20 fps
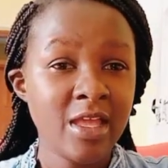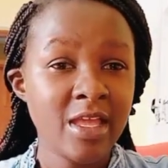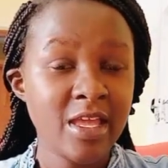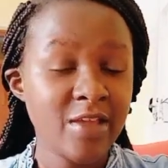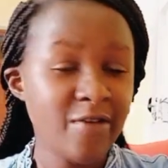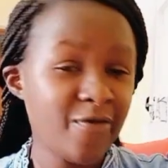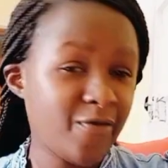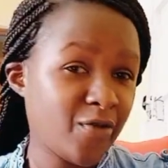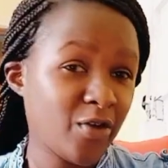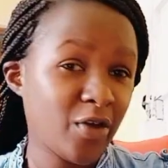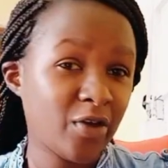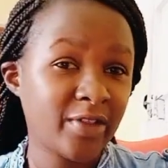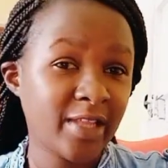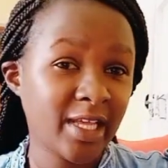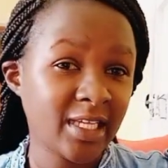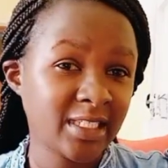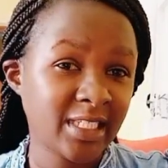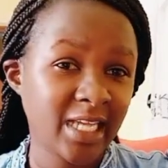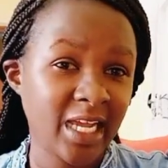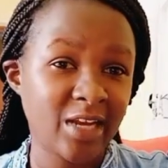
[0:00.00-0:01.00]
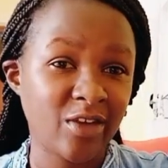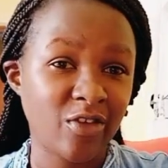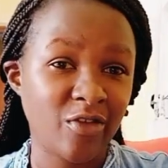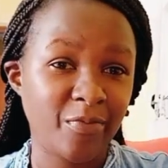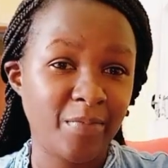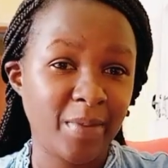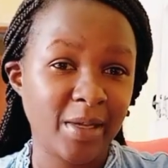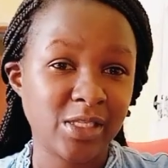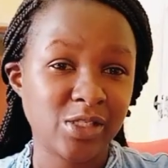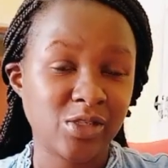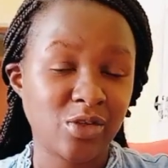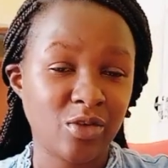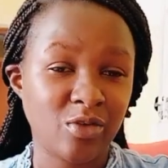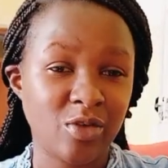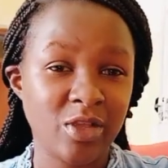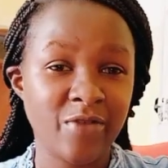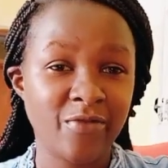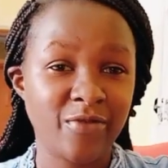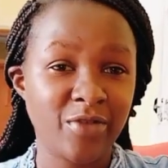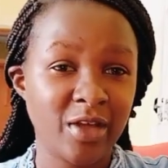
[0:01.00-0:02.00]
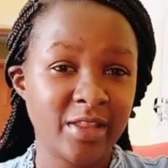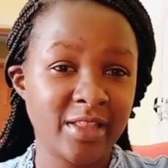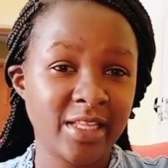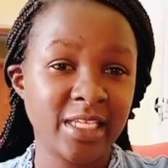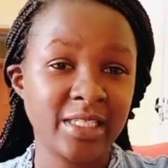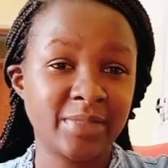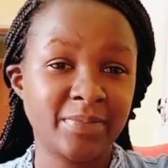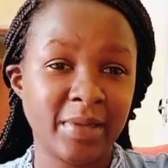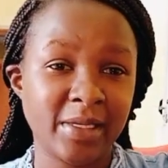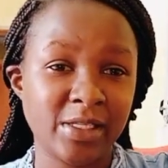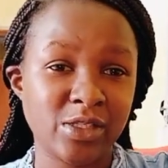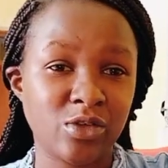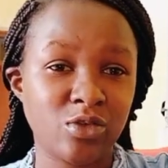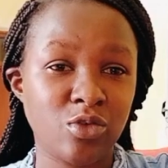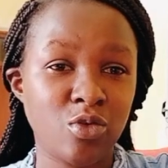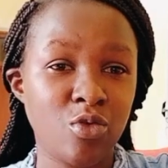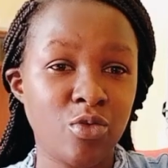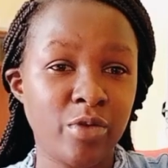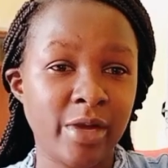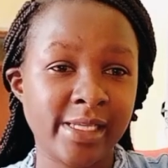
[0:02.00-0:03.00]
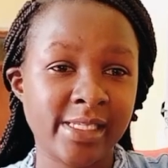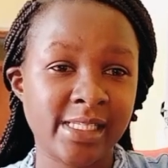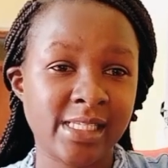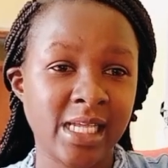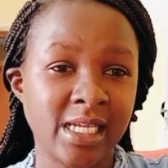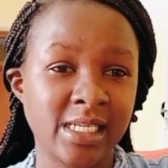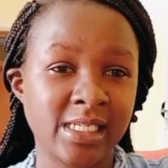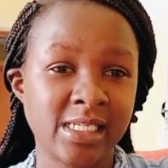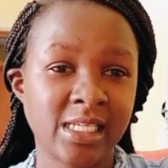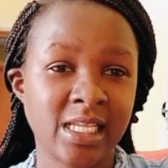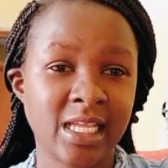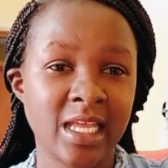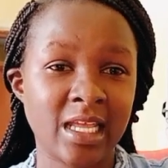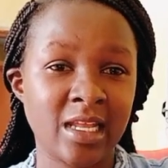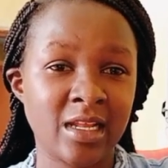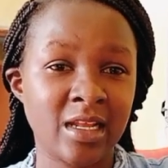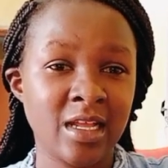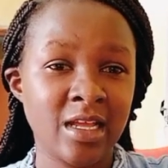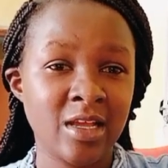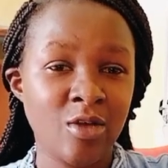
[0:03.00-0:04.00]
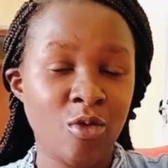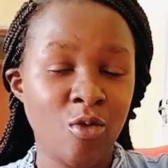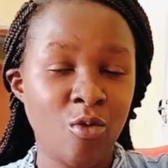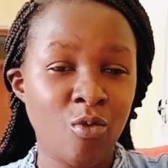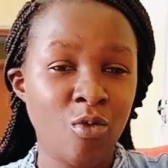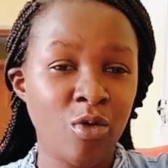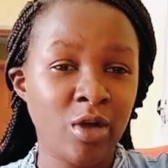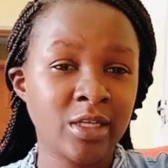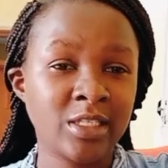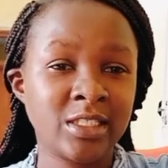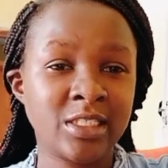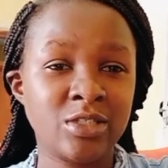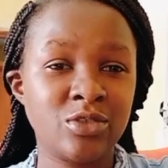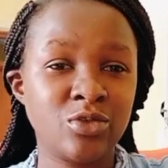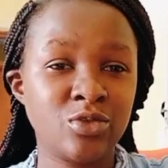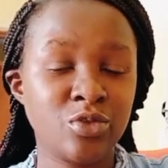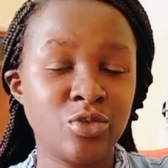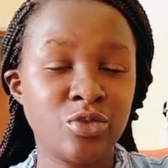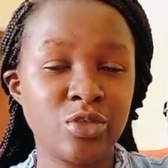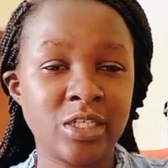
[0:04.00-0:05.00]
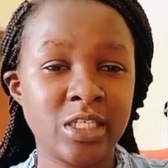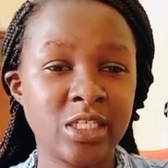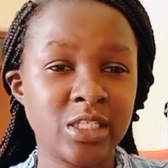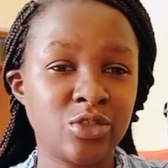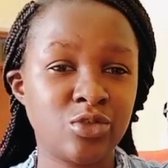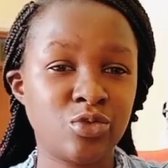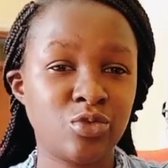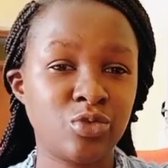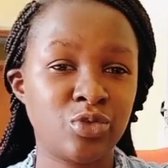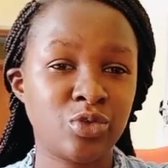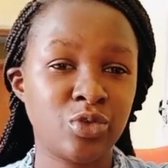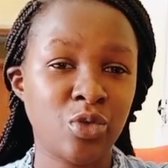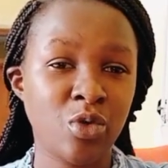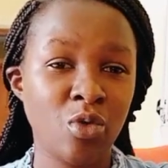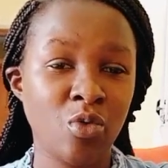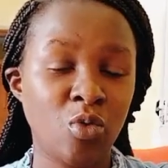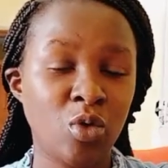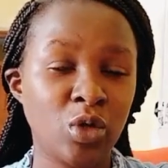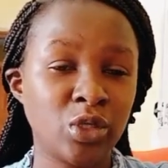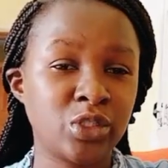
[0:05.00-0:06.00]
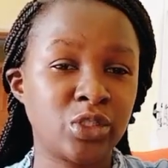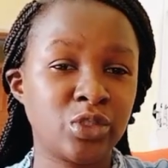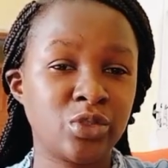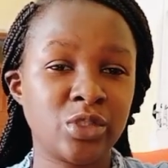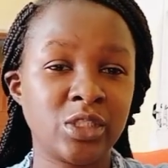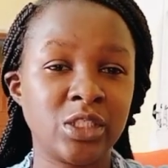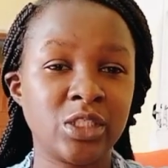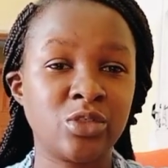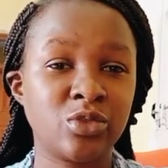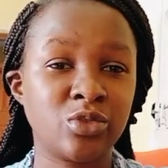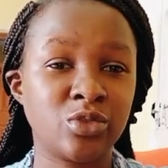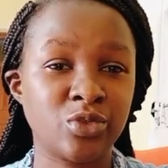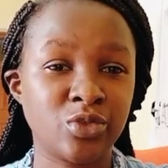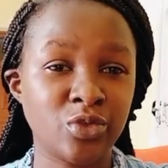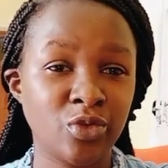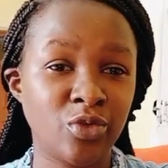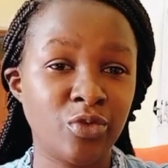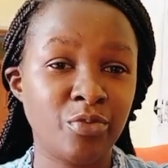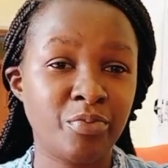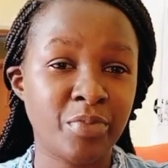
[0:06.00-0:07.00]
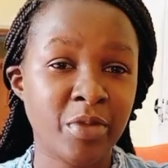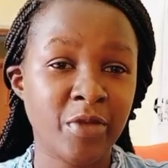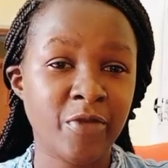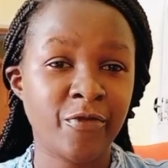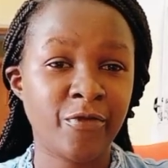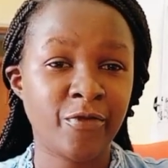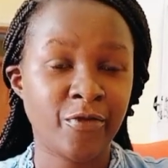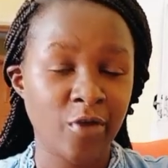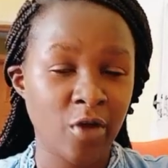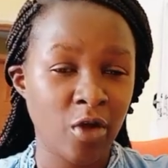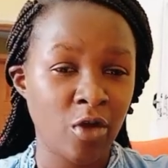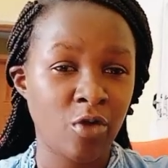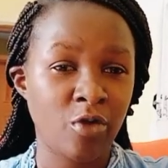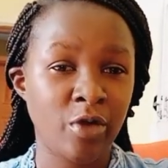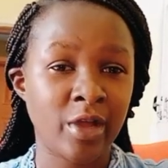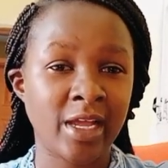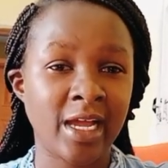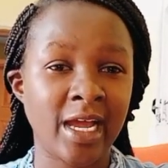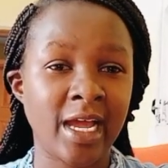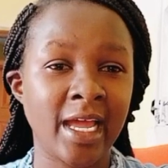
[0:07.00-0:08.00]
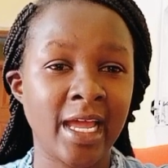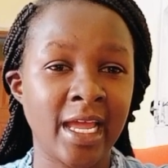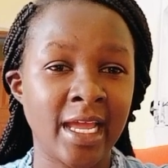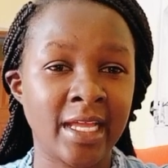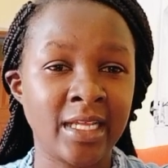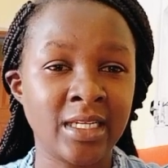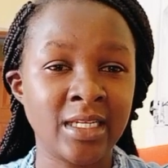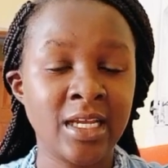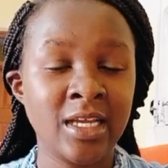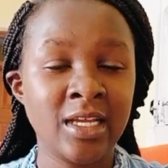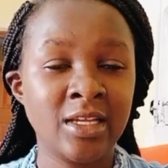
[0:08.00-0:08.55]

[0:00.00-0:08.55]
if you're that kind of person, if you're that person who has that skill, what do you need to know? What do you need to do before going ahead